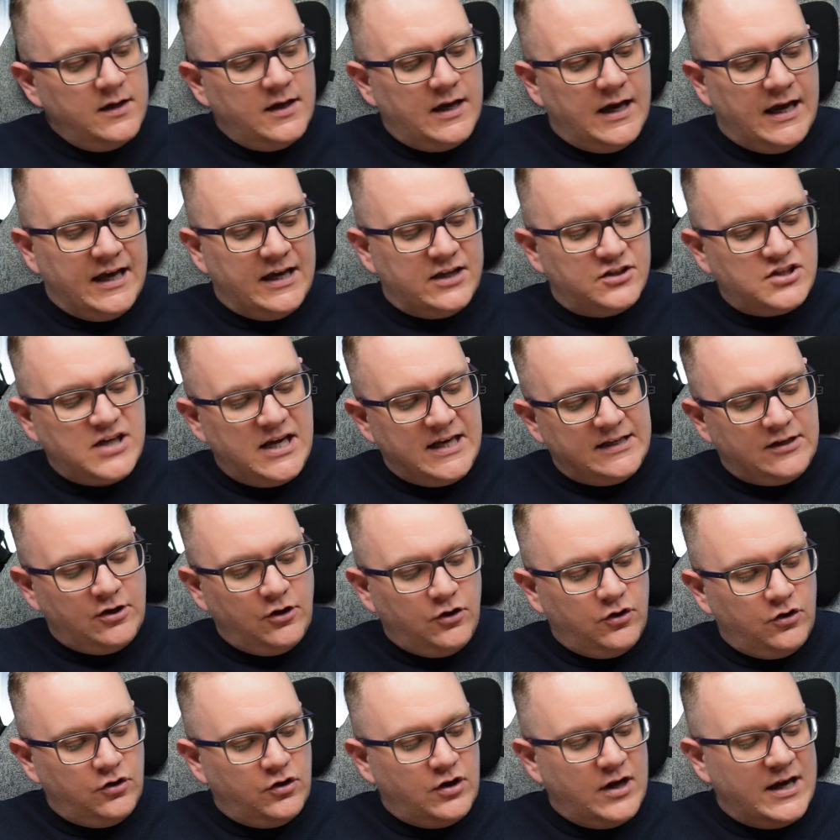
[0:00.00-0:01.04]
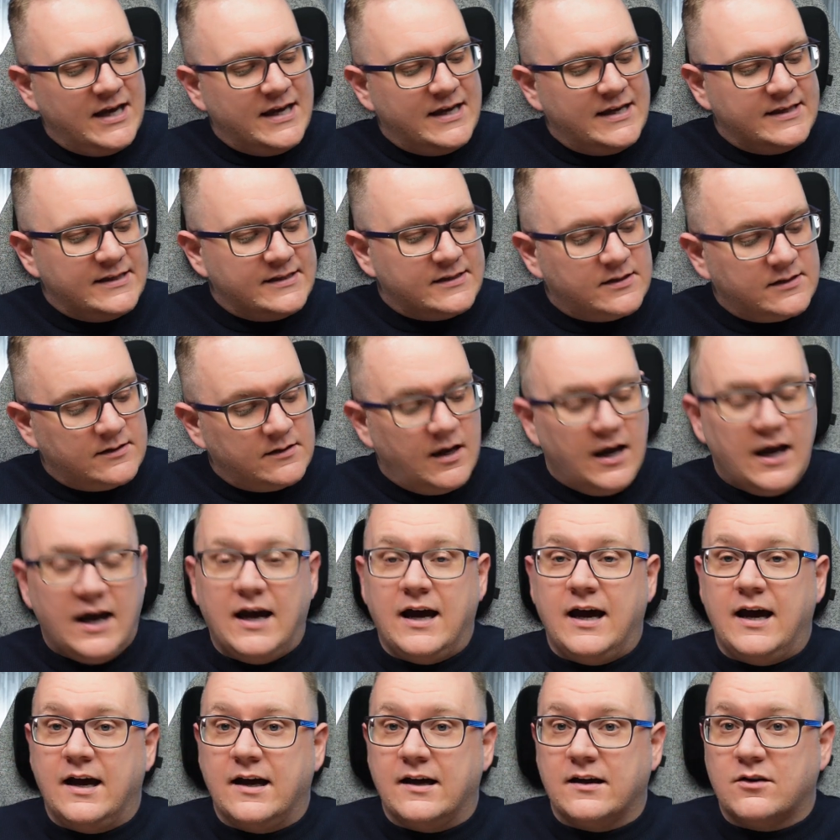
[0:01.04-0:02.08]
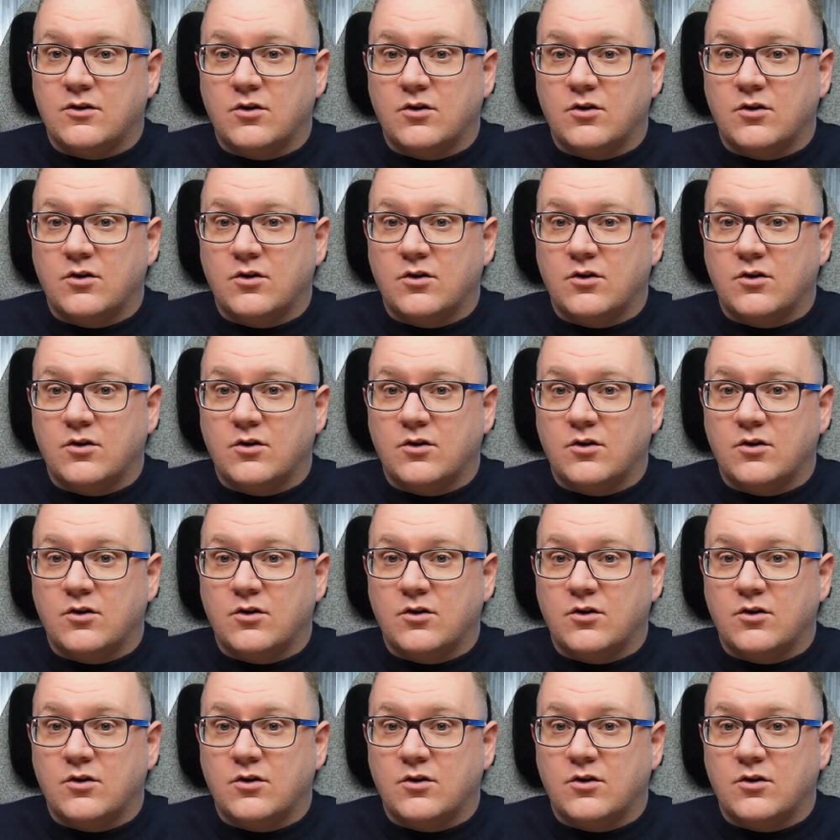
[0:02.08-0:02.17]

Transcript: Uh, Qi two is uh,